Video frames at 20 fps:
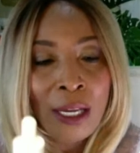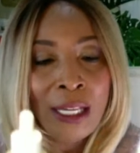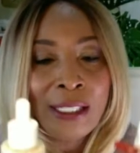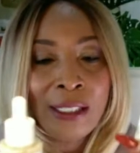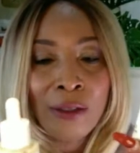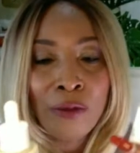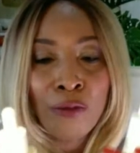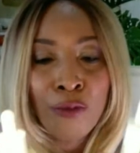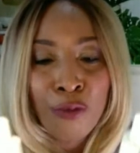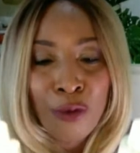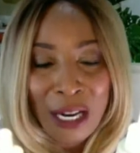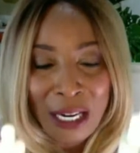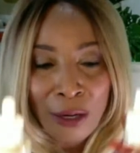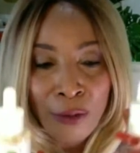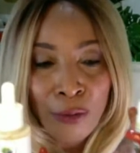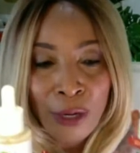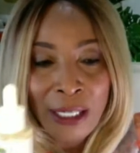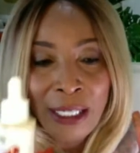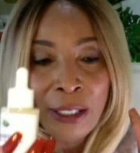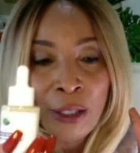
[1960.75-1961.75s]
It's really,
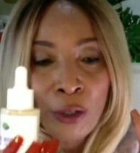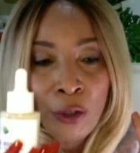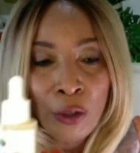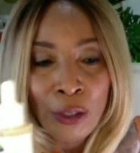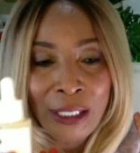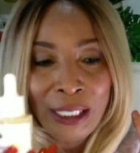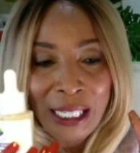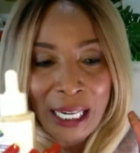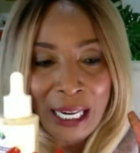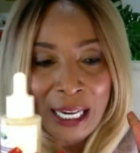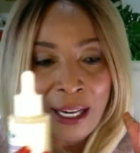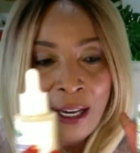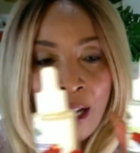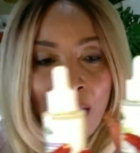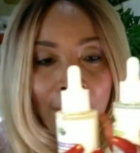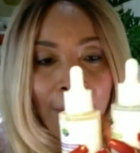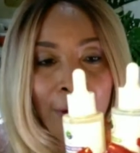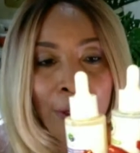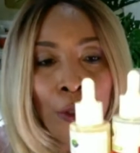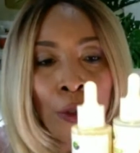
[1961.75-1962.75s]
really good day
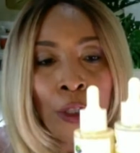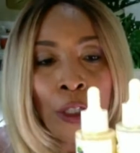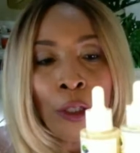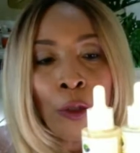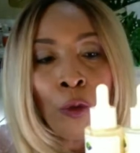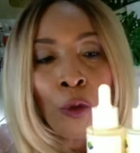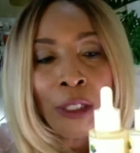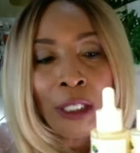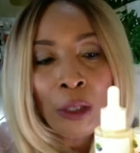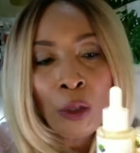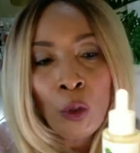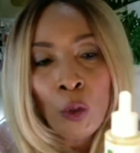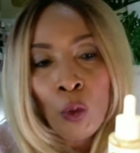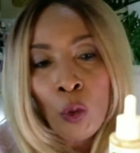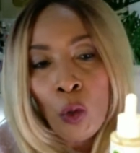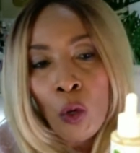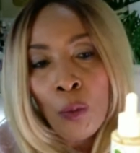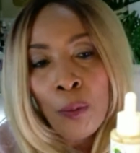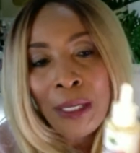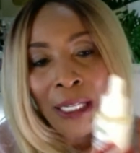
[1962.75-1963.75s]
for you to do the
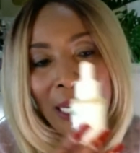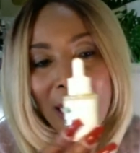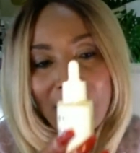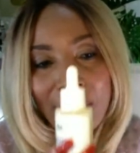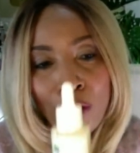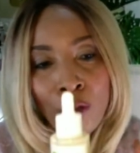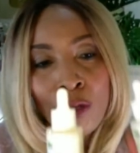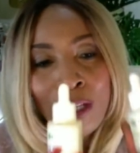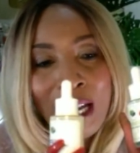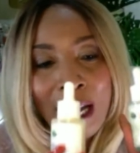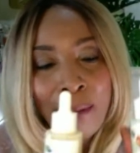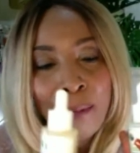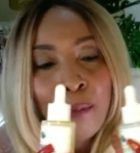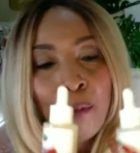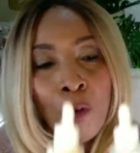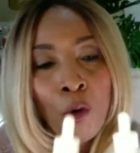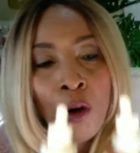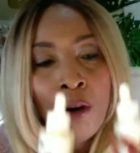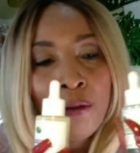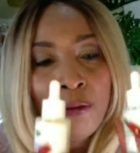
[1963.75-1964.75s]
duo because you get
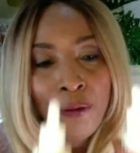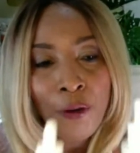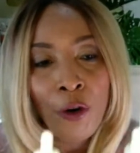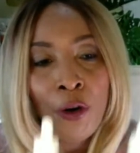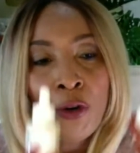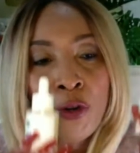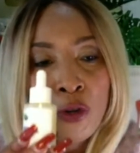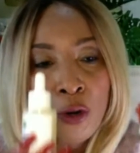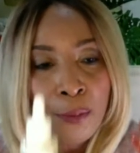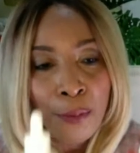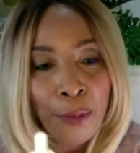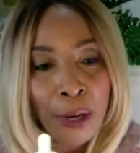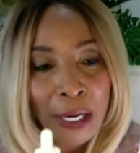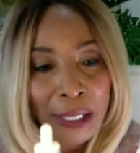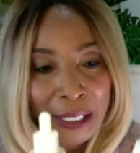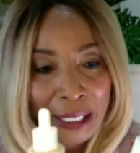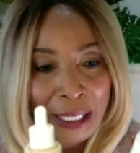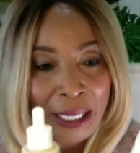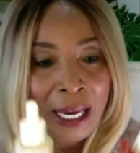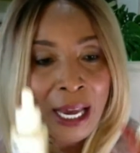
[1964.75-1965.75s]
more for your
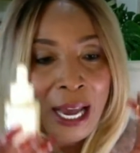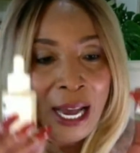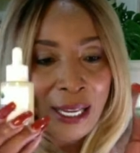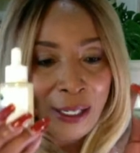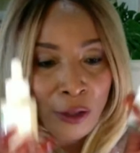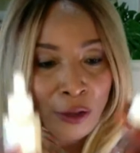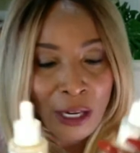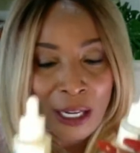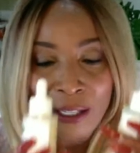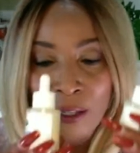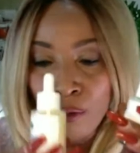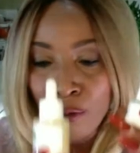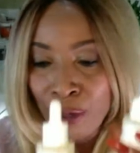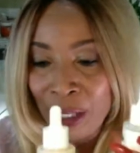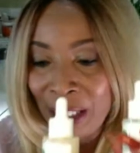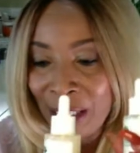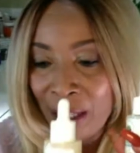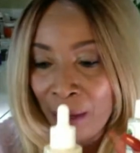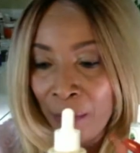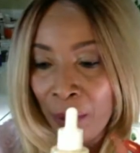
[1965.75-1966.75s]
money and you get a
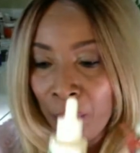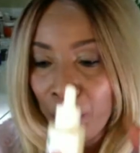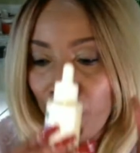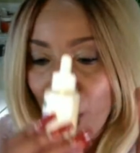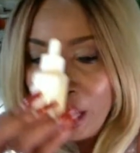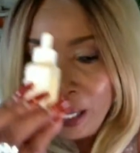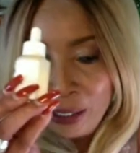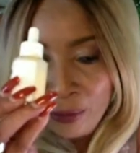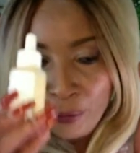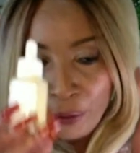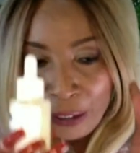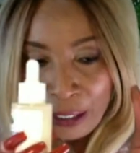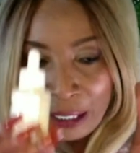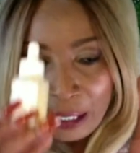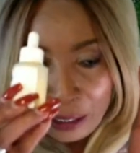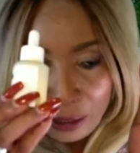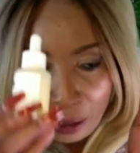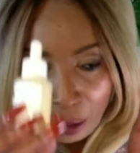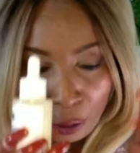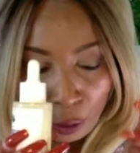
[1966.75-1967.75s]
reasonable price for
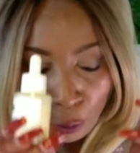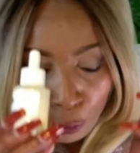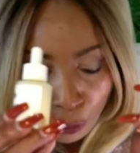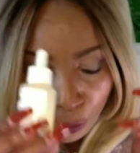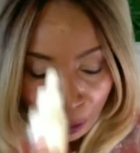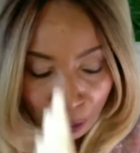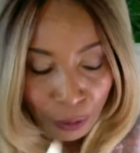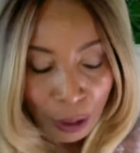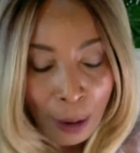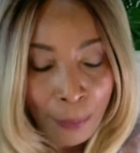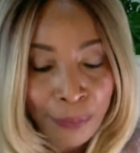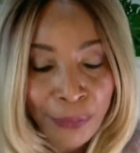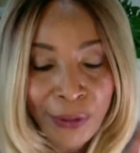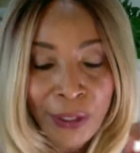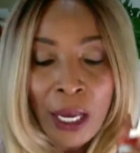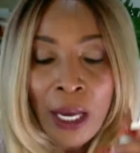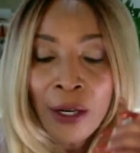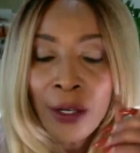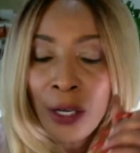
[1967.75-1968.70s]
these two serums.